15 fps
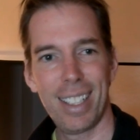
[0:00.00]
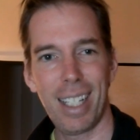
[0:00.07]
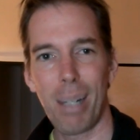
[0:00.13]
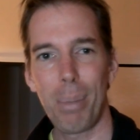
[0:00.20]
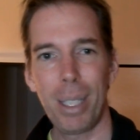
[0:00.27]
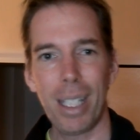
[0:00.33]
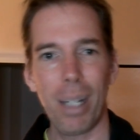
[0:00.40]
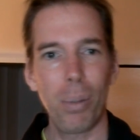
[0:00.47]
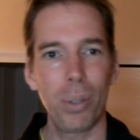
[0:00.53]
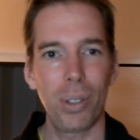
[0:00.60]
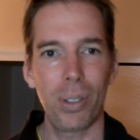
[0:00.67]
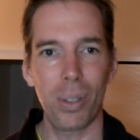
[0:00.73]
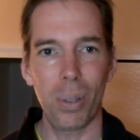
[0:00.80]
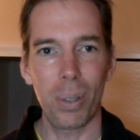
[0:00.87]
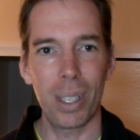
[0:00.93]
I mean, that was
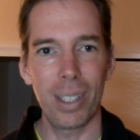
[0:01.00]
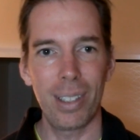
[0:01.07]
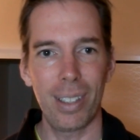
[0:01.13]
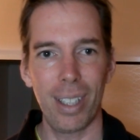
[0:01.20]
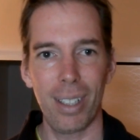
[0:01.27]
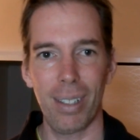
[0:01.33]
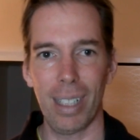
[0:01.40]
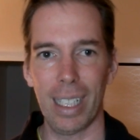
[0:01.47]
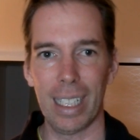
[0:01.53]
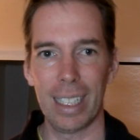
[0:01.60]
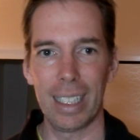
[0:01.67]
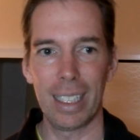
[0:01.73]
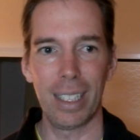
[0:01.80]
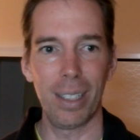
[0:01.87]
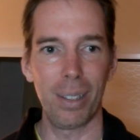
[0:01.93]
so considerate,
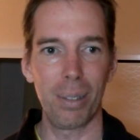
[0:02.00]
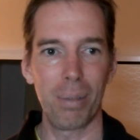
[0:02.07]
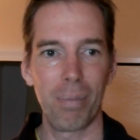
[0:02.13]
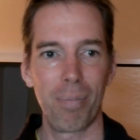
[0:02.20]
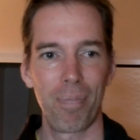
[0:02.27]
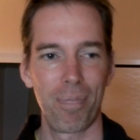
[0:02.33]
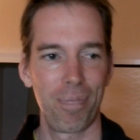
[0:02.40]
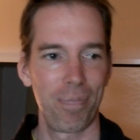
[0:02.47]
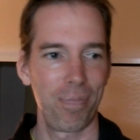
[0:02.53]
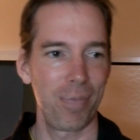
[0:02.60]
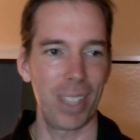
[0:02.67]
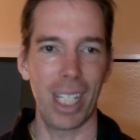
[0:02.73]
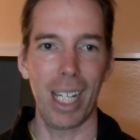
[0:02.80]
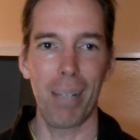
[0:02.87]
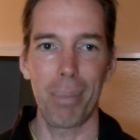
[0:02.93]
you know.
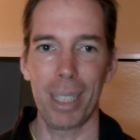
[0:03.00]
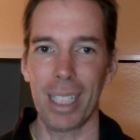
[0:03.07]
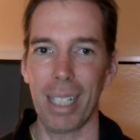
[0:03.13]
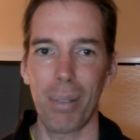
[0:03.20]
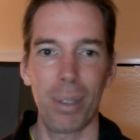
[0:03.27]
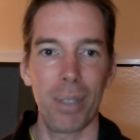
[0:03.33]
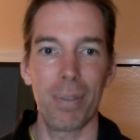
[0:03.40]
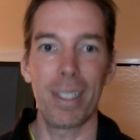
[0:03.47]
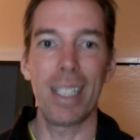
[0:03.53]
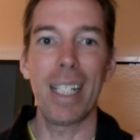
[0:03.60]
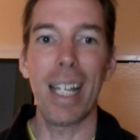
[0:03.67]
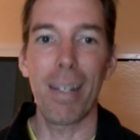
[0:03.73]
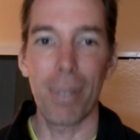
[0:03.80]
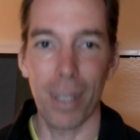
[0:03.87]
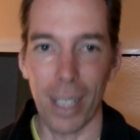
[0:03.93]
I mean, I would have
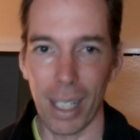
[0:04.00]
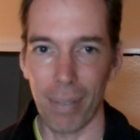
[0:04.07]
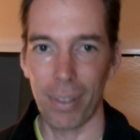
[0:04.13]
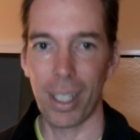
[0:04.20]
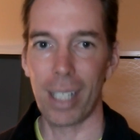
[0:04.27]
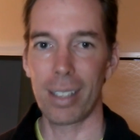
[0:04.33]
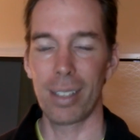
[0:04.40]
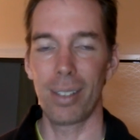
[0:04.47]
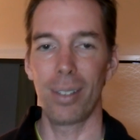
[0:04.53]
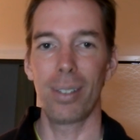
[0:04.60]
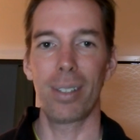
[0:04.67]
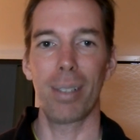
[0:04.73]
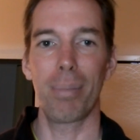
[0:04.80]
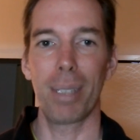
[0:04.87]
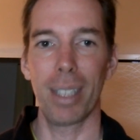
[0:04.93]
never have thought to do
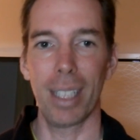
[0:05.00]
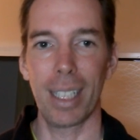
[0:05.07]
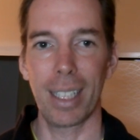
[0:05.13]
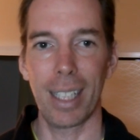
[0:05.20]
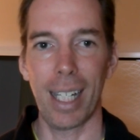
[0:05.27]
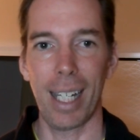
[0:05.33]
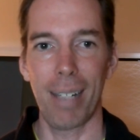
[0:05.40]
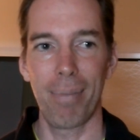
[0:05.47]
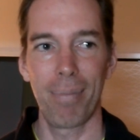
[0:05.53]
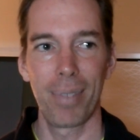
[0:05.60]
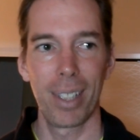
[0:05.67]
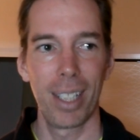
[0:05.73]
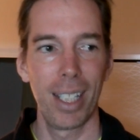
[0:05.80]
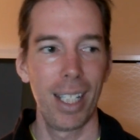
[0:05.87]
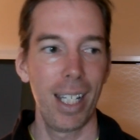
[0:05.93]
something like that.
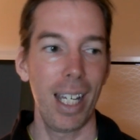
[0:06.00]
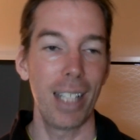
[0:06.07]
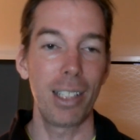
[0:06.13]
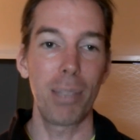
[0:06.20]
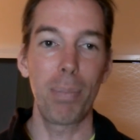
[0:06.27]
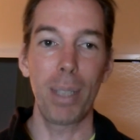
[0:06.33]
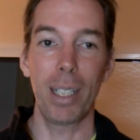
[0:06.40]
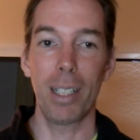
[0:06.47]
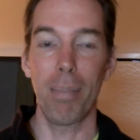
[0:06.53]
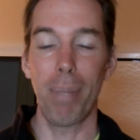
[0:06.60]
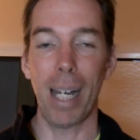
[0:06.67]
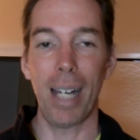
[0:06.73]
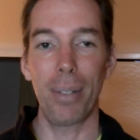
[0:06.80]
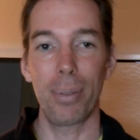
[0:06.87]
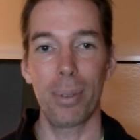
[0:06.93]
And speaking of
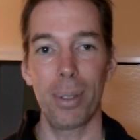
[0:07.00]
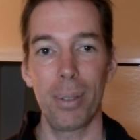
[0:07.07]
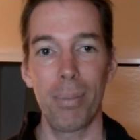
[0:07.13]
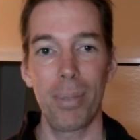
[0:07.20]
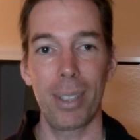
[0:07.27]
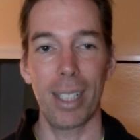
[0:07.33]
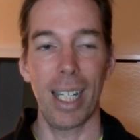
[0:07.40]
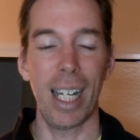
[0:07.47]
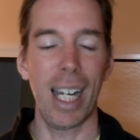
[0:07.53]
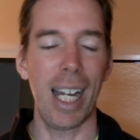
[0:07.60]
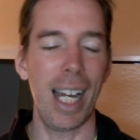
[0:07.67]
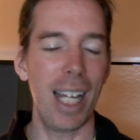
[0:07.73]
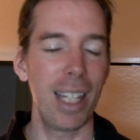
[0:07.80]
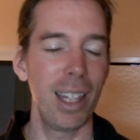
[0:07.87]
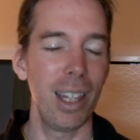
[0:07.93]
bathrooms,
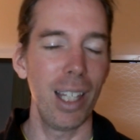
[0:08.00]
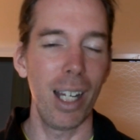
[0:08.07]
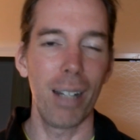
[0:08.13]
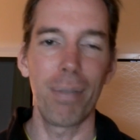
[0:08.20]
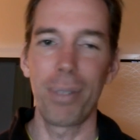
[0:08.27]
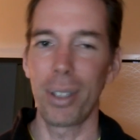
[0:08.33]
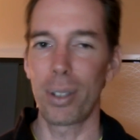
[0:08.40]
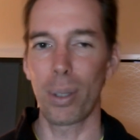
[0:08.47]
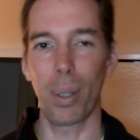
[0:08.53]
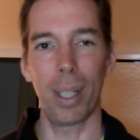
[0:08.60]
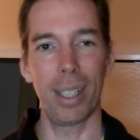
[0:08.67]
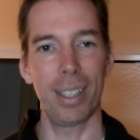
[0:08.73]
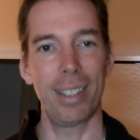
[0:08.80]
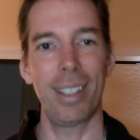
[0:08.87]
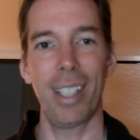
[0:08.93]
I love the
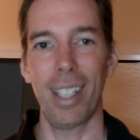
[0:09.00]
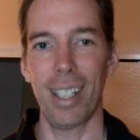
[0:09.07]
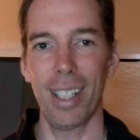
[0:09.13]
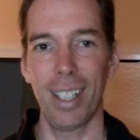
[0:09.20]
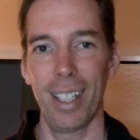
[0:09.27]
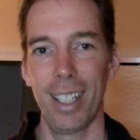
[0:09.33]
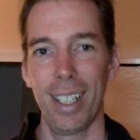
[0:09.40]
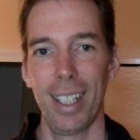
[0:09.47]
toilets here.